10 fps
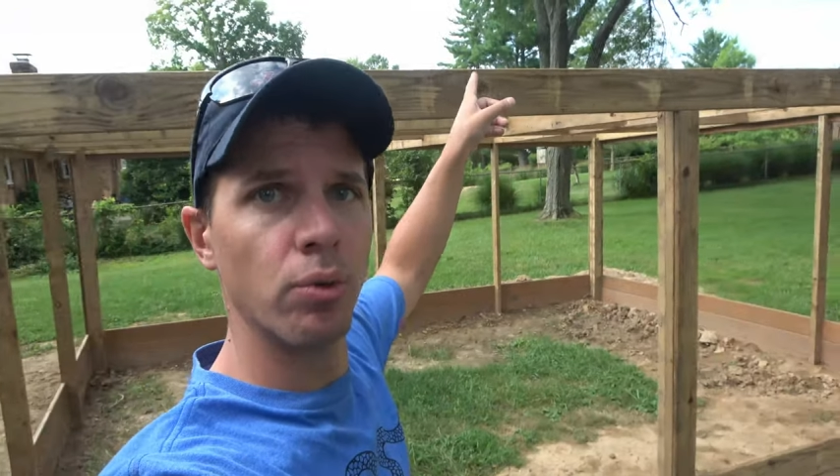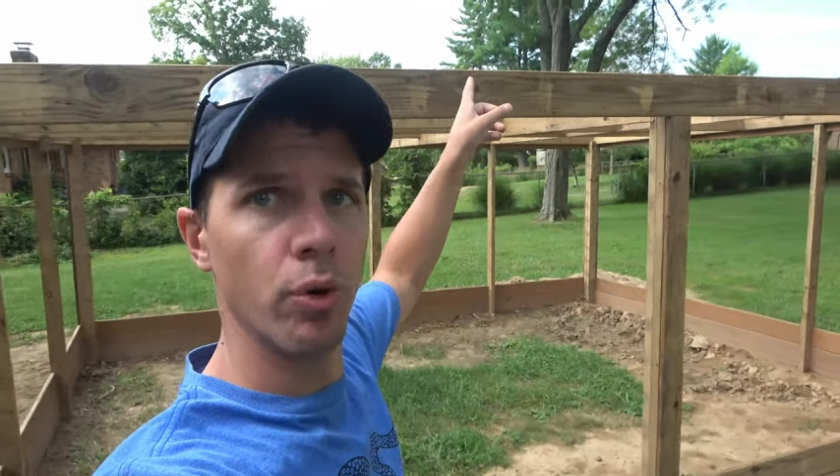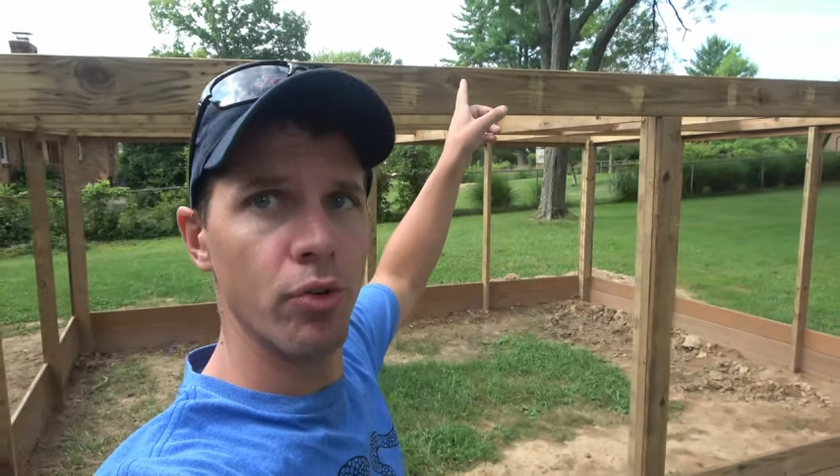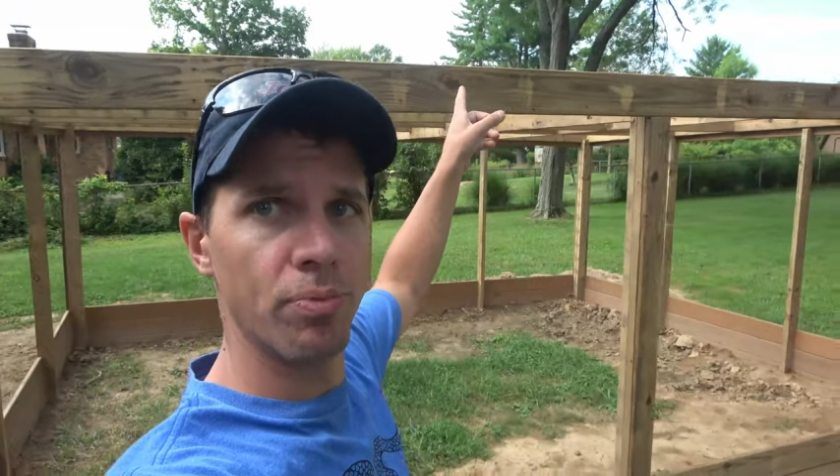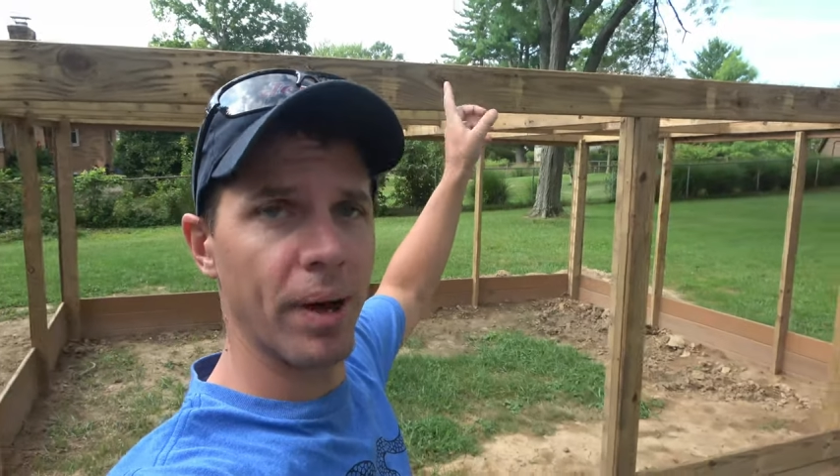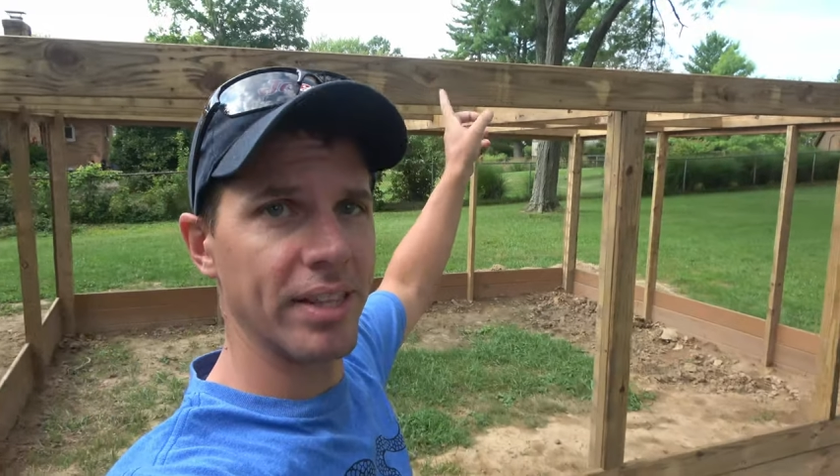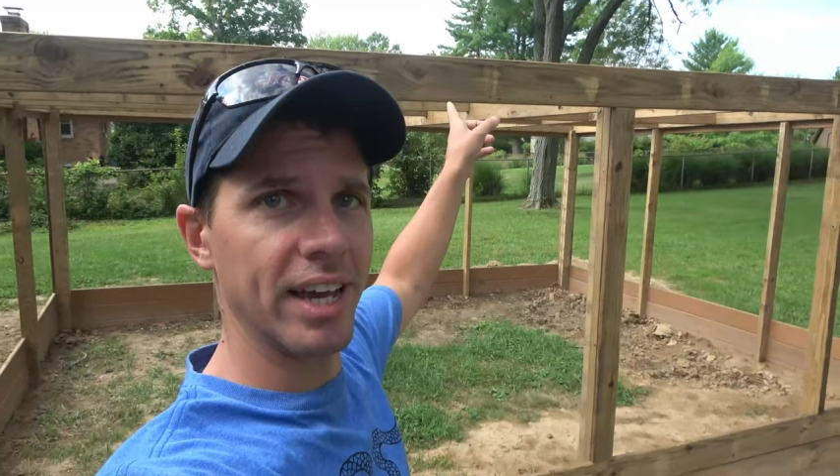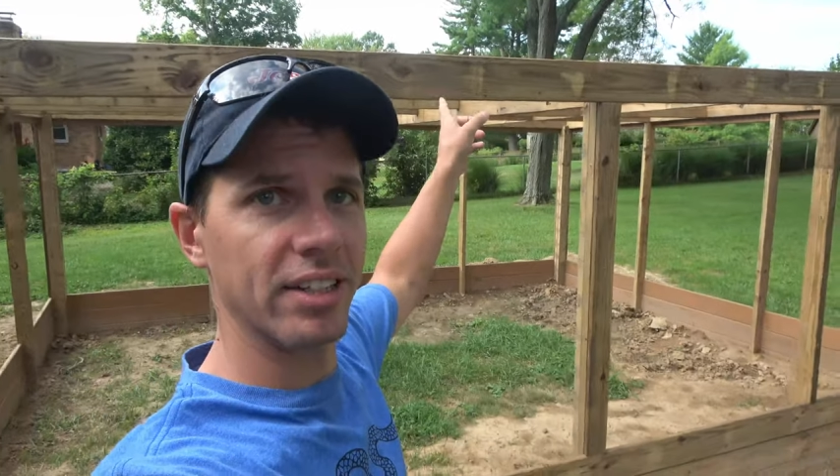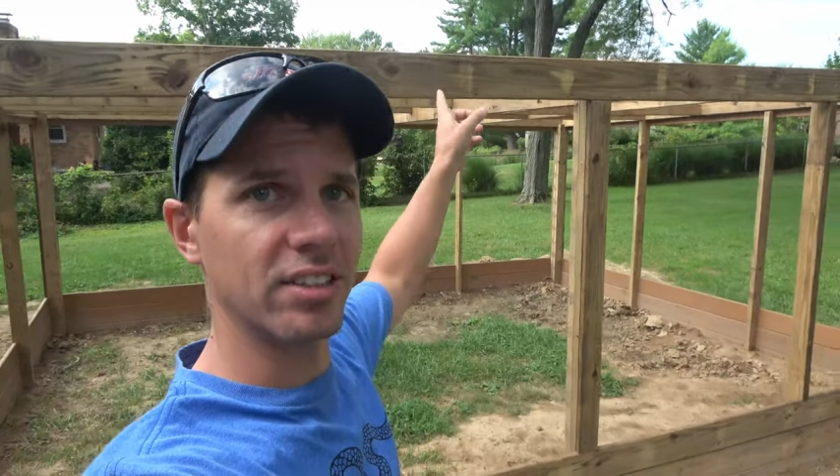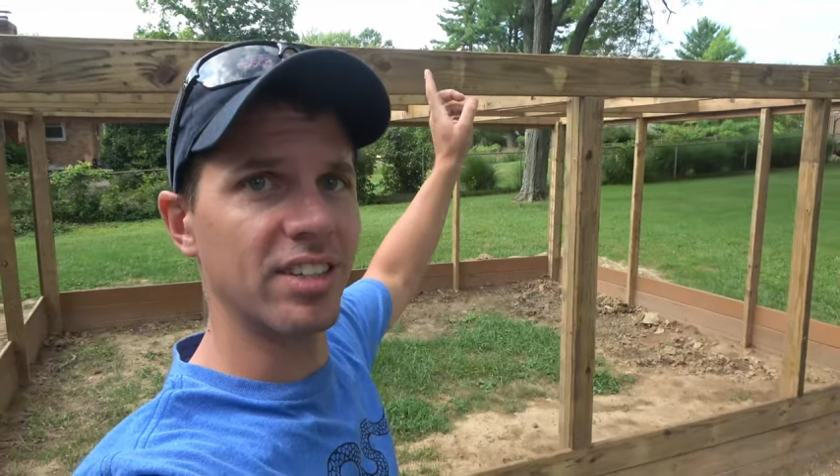roof by the
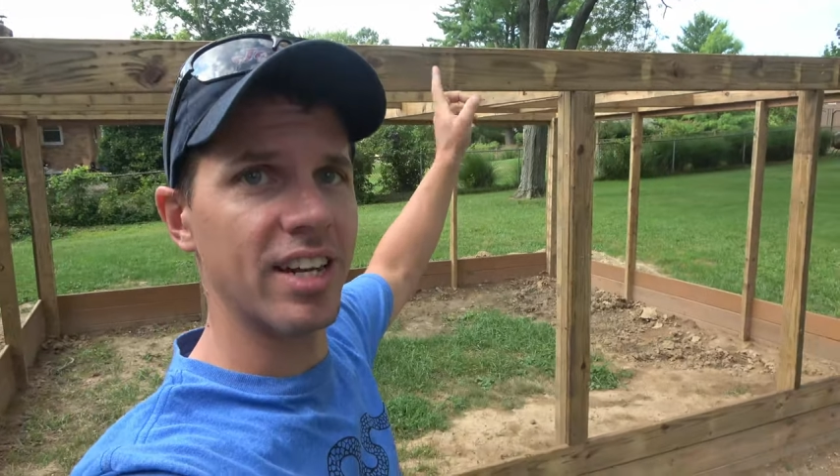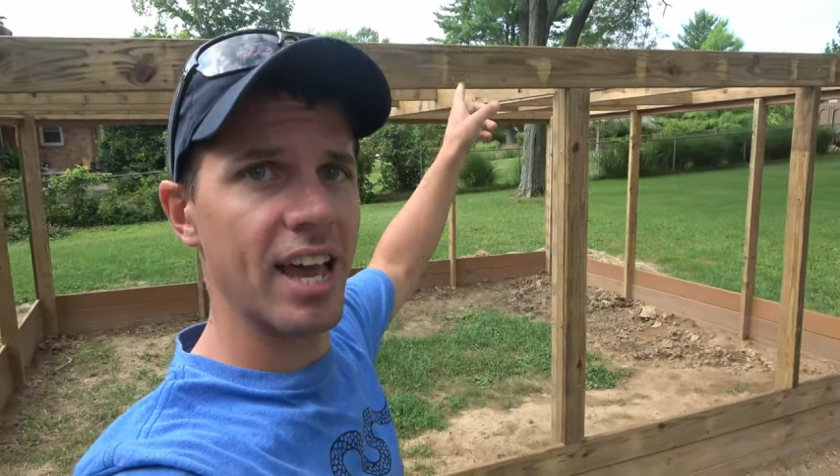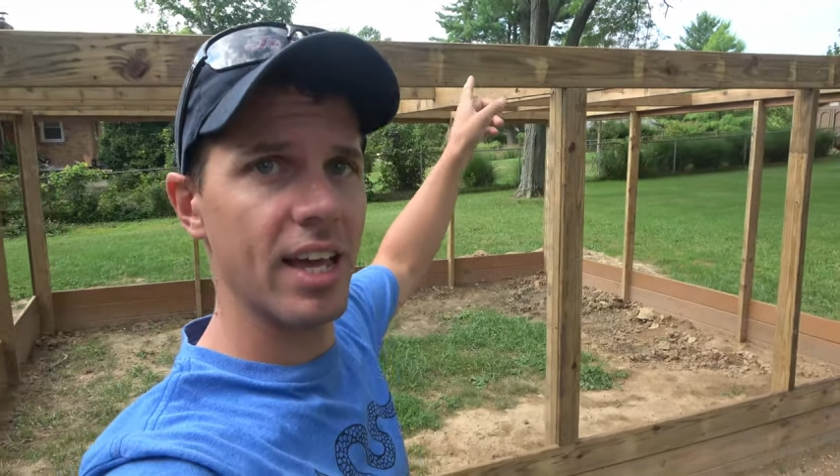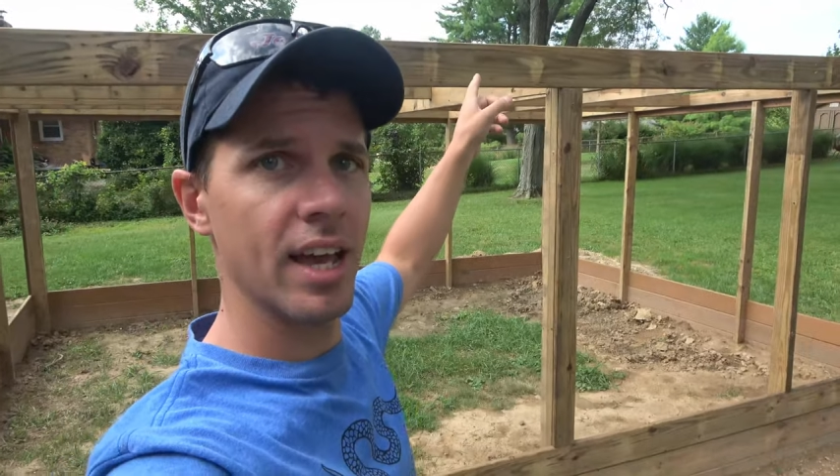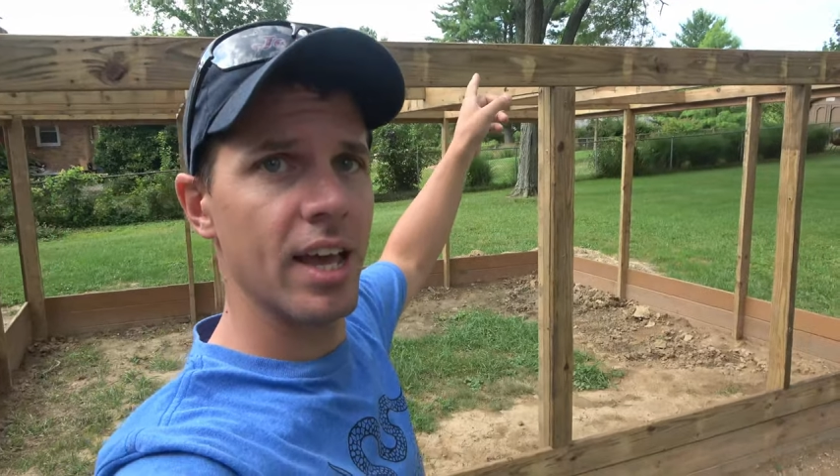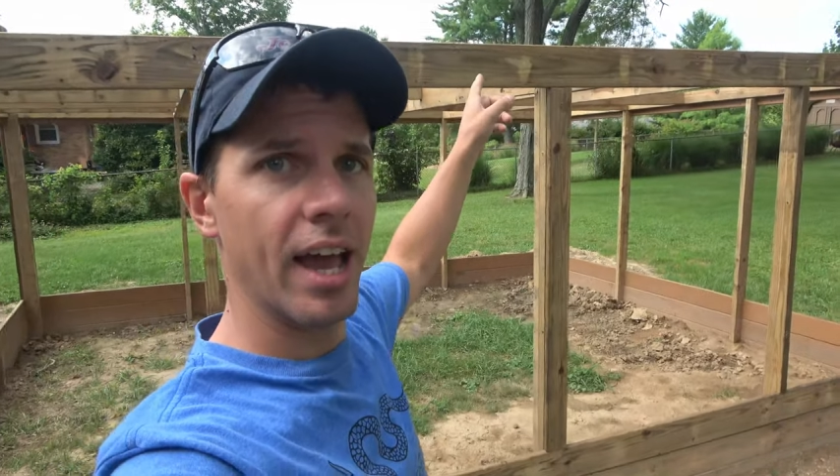end of today